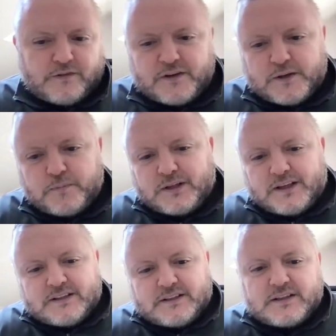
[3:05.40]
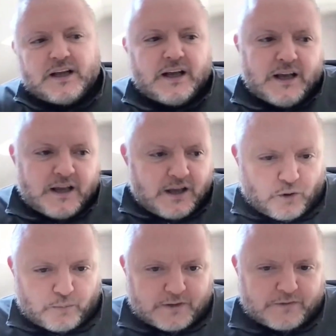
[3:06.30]
he plays, it'll
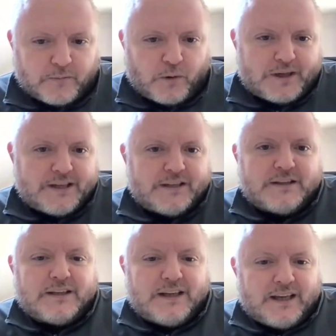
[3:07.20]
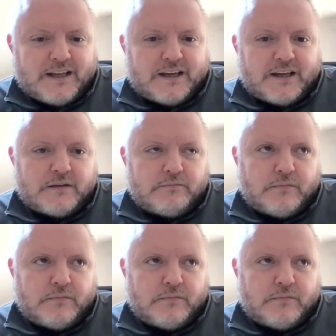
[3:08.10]
be from a wide area.